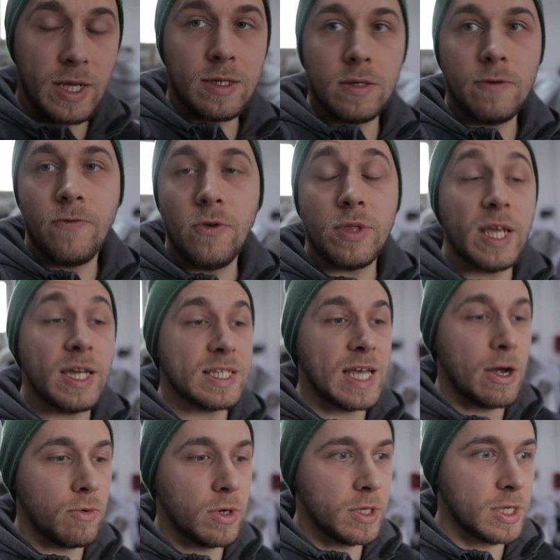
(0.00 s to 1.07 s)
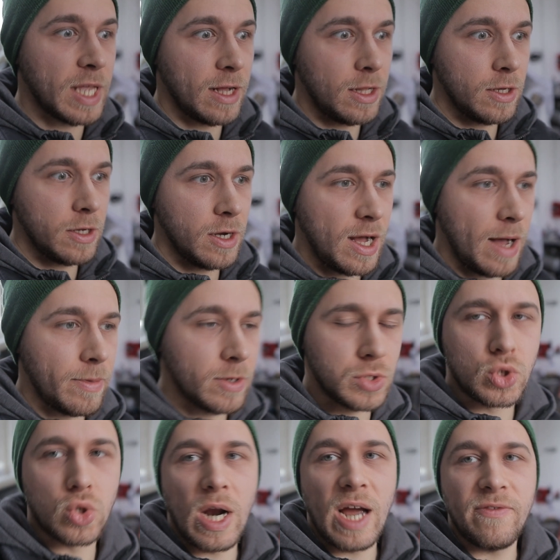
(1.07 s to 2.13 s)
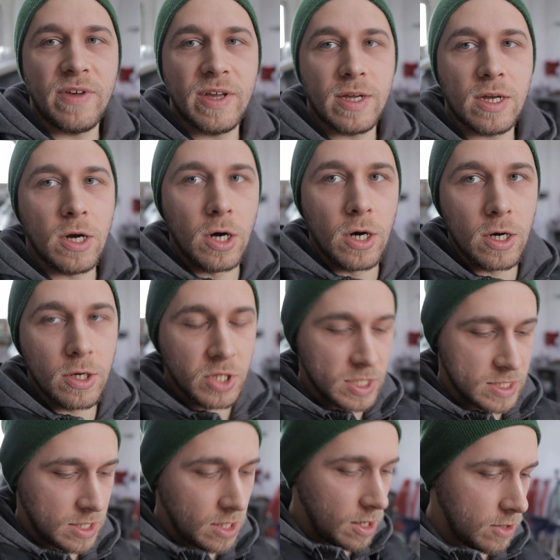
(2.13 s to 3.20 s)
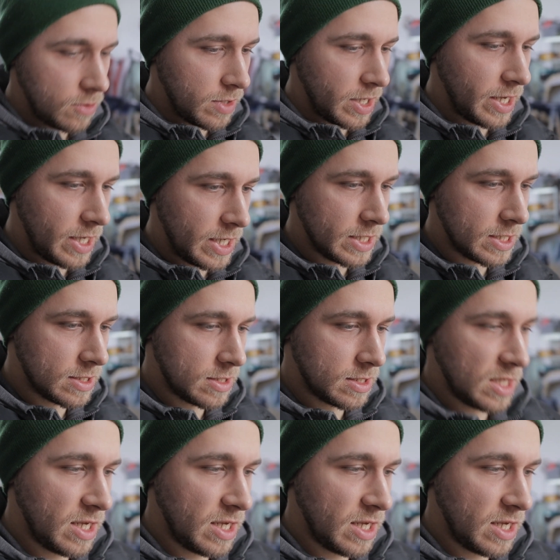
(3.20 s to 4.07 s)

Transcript: things I want to tell you about driving on the snow is,